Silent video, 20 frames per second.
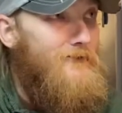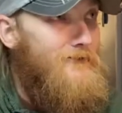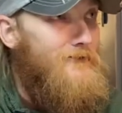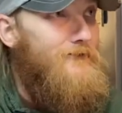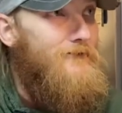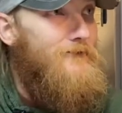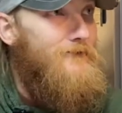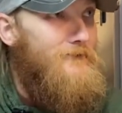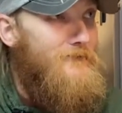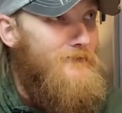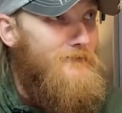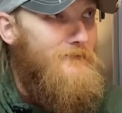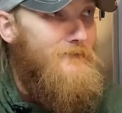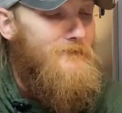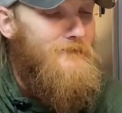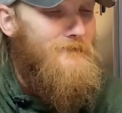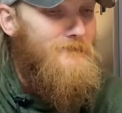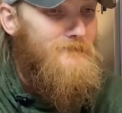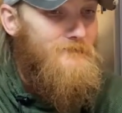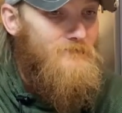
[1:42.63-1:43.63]
Yeah.
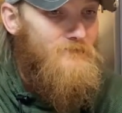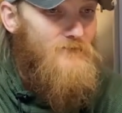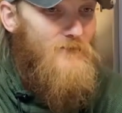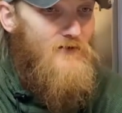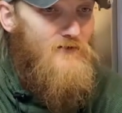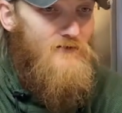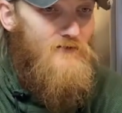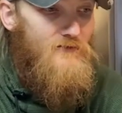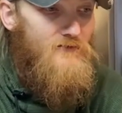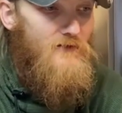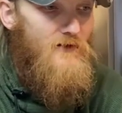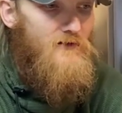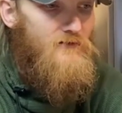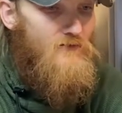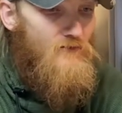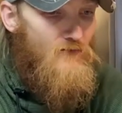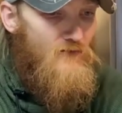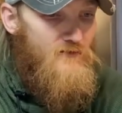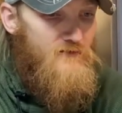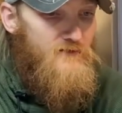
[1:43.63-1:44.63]
They're the
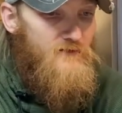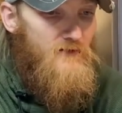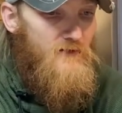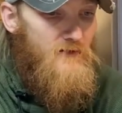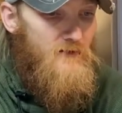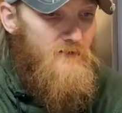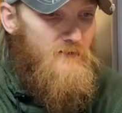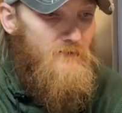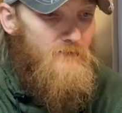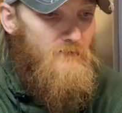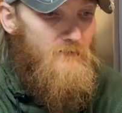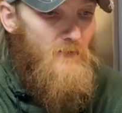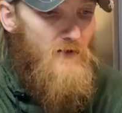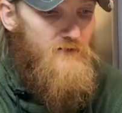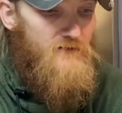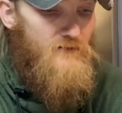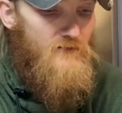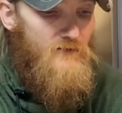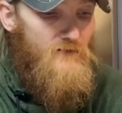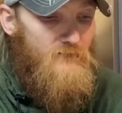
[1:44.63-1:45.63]
ones that
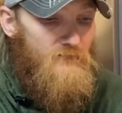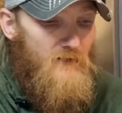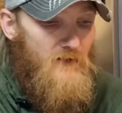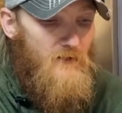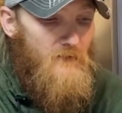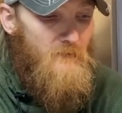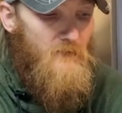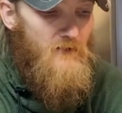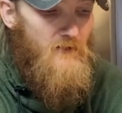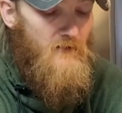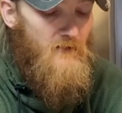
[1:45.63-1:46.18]
basically found me.